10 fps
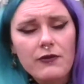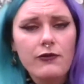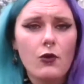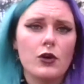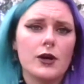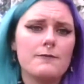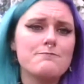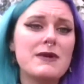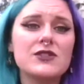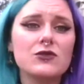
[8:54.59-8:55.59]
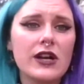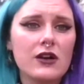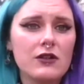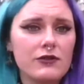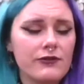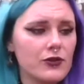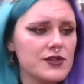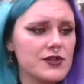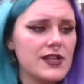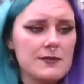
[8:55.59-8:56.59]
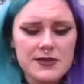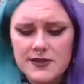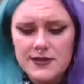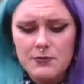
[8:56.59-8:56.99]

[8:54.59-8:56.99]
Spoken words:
for mental health, for substance